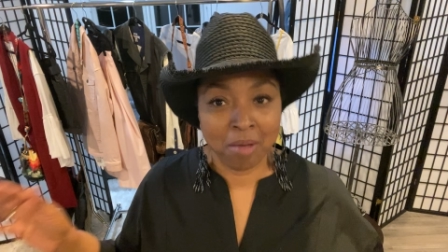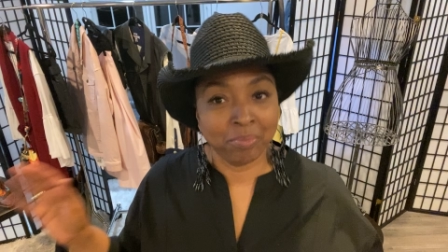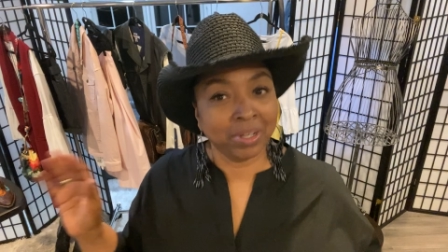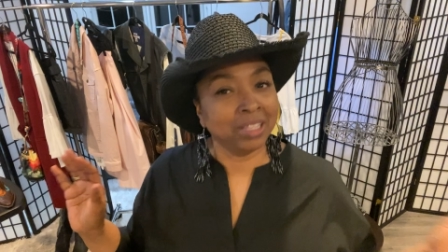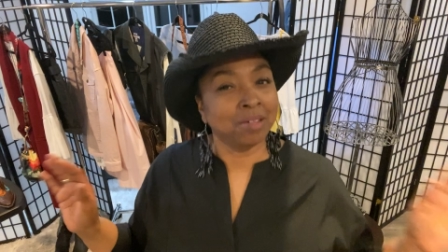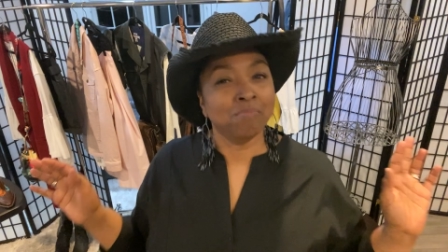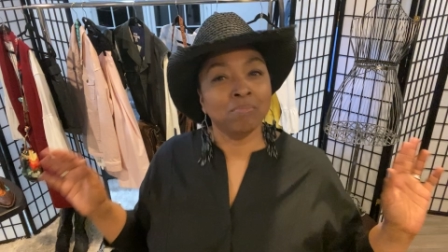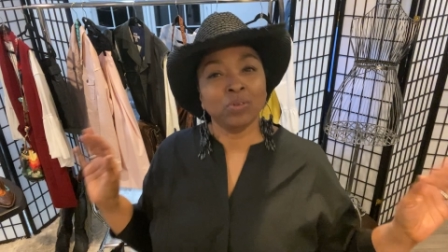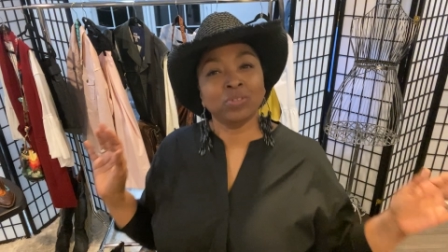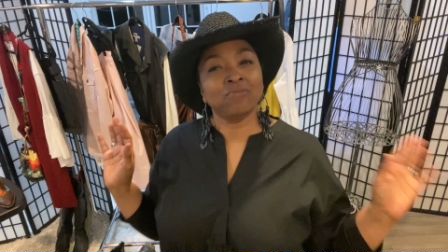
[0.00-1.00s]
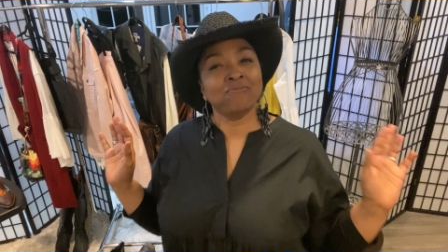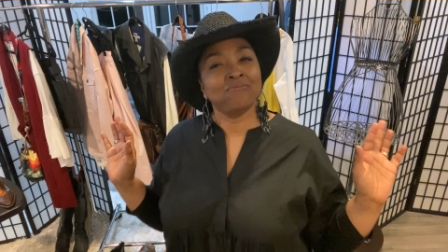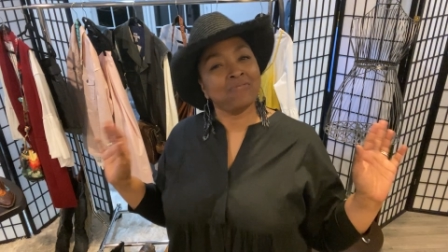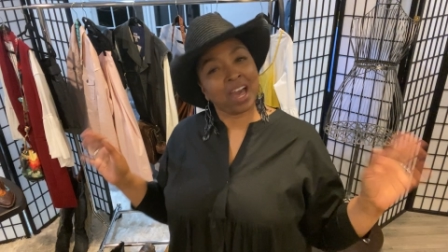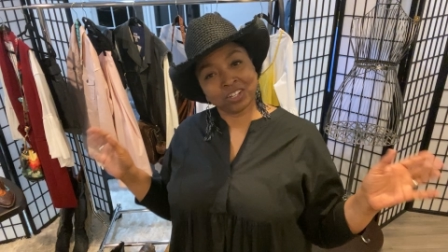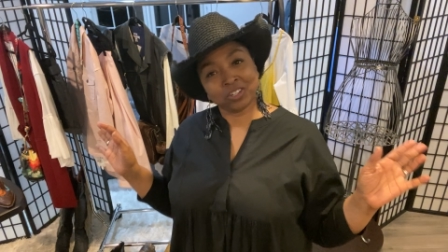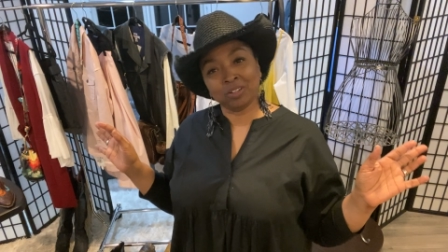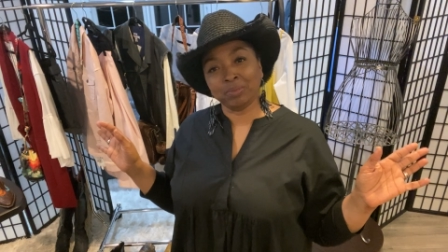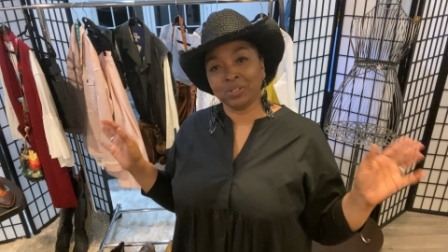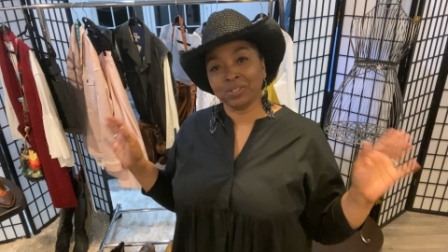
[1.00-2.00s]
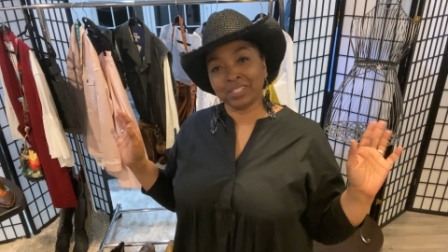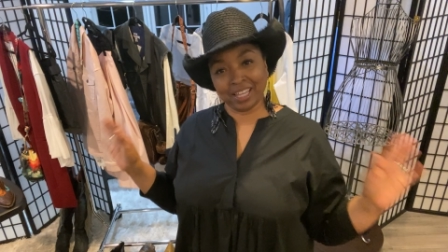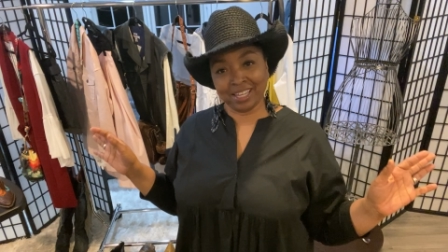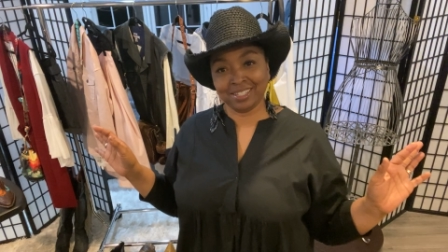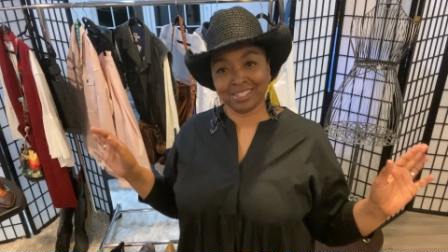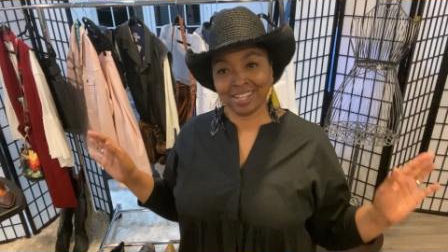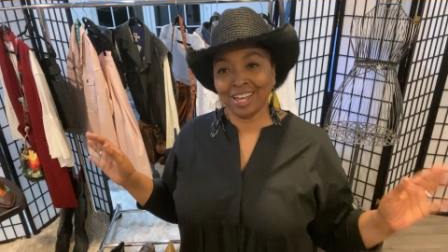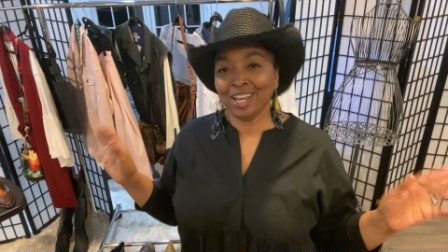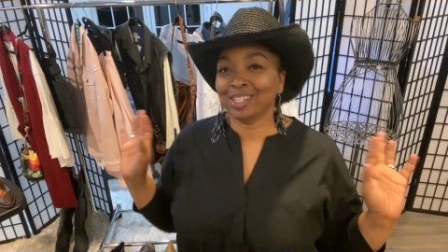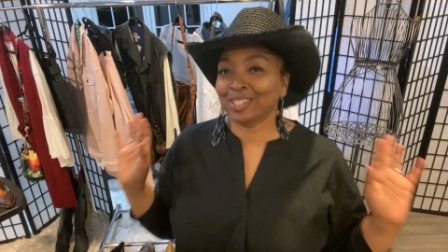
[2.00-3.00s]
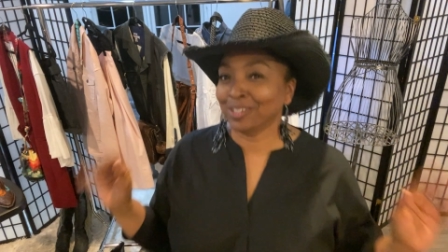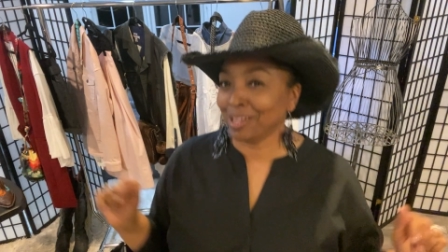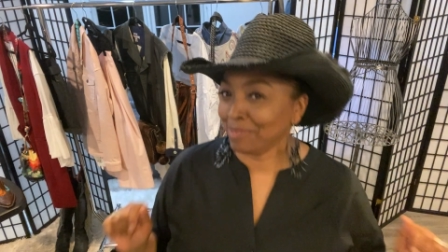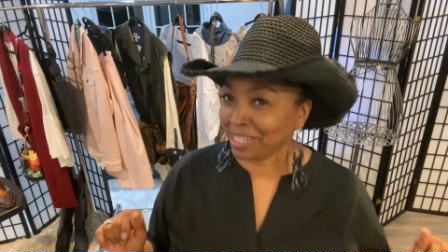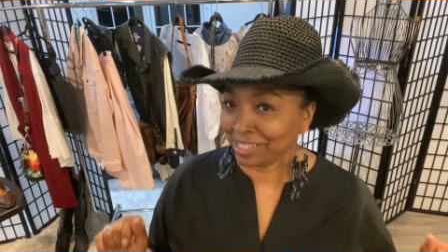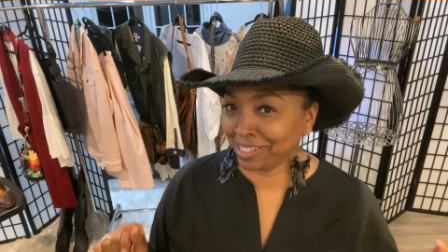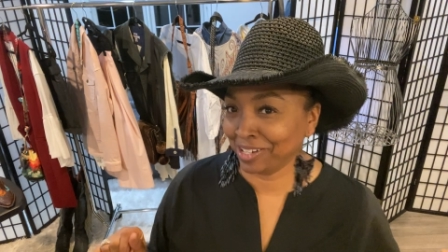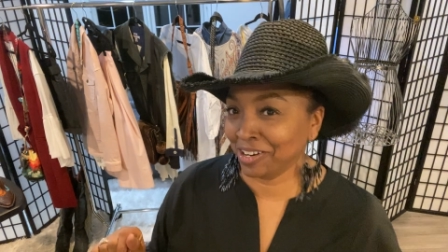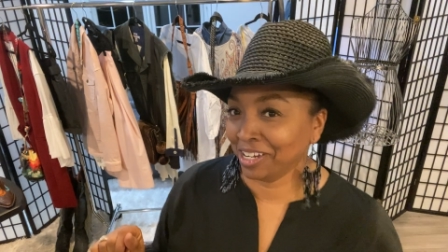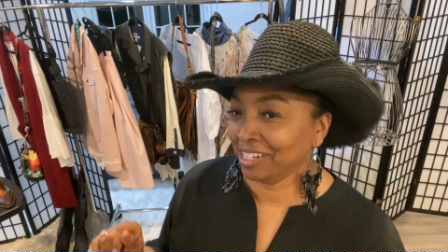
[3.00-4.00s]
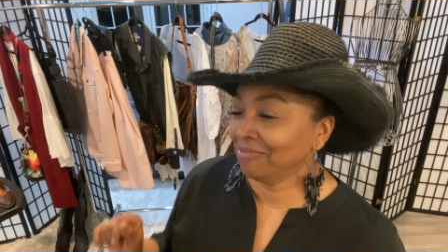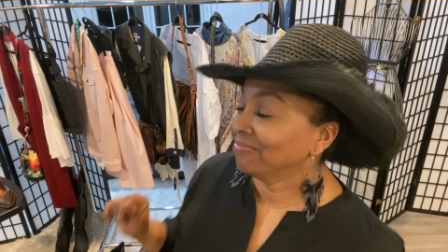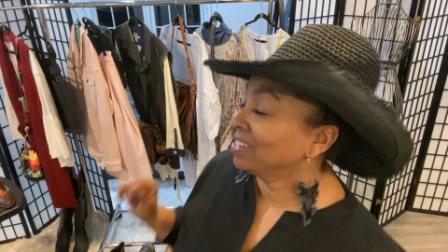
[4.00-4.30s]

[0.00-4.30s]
but in the most fashionable sense. So let me get started.